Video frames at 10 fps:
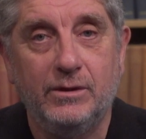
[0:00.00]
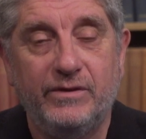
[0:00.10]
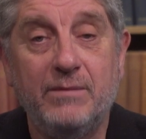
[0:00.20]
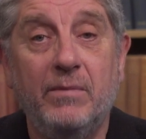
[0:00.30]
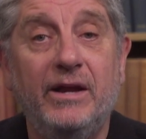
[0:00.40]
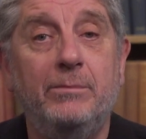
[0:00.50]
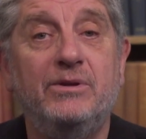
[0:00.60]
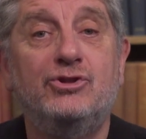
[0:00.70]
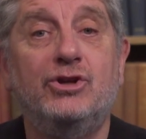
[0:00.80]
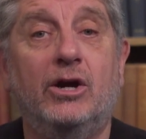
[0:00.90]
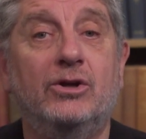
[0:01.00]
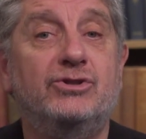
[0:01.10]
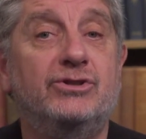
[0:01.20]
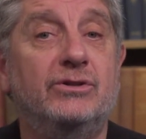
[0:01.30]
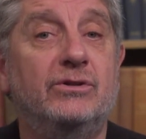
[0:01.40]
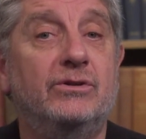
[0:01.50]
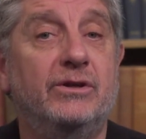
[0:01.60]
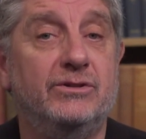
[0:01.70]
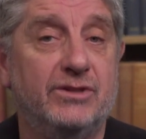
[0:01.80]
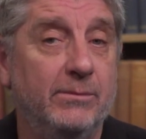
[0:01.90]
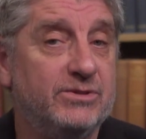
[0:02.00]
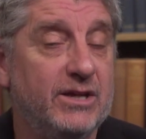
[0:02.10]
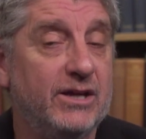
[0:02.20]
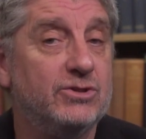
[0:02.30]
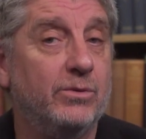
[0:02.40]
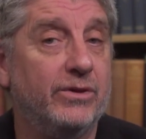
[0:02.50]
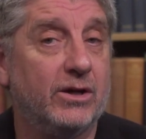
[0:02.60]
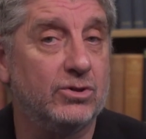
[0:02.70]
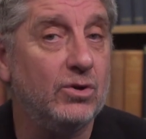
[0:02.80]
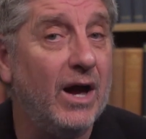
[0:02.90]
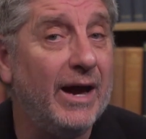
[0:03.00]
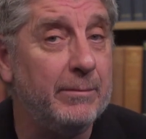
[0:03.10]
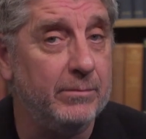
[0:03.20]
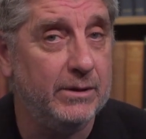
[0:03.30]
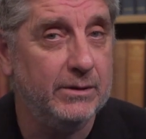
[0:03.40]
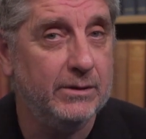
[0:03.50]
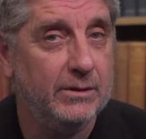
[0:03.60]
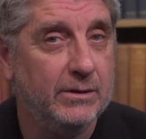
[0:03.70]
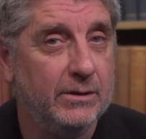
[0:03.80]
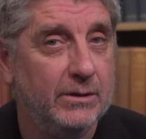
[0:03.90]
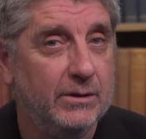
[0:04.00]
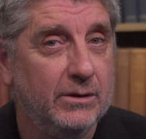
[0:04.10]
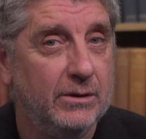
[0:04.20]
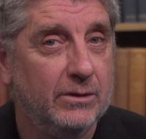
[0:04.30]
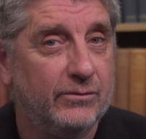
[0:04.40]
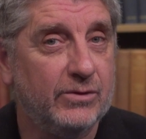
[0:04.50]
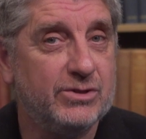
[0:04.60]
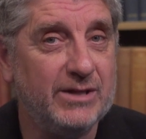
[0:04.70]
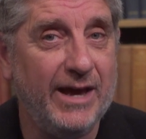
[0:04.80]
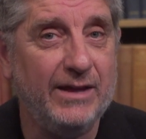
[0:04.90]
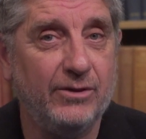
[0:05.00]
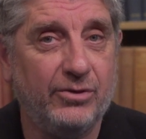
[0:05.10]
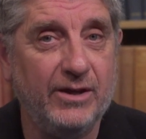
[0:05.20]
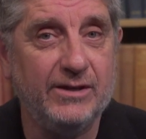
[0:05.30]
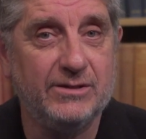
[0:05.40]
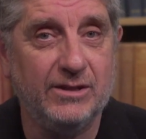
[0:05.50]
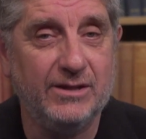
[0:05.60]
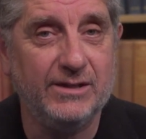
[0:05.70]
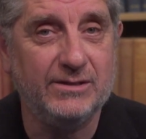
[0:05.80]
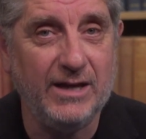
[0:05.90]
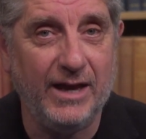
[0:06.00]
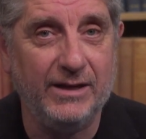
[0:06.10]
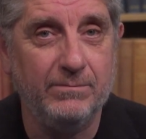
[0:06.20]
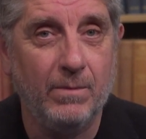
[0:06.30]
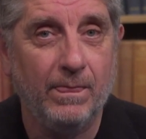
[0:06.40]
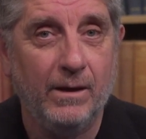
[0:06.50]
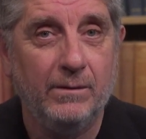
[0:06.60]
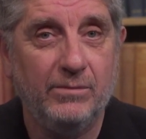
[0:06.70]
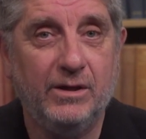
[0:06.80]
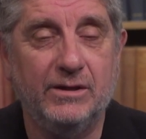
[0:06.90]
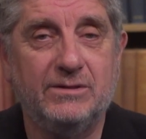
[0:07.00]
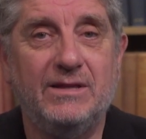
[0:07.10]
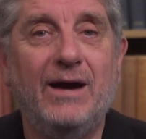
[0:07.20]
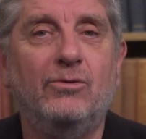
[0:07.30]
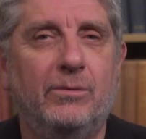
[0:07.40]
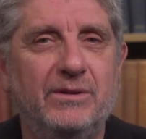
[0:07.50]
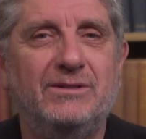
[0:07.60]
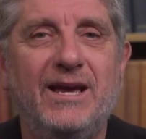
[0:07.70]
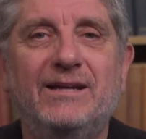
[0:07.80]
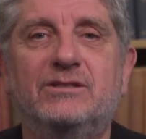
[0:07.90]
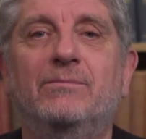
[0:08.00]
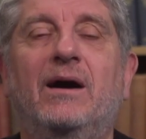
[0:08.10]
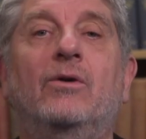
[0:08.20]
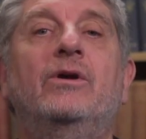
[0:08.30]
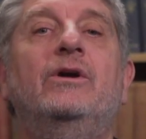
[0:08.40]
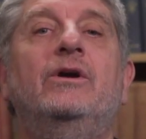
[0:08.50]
They might have been charged in some states with a crime for saying the things that they said, because that would have been tantamount.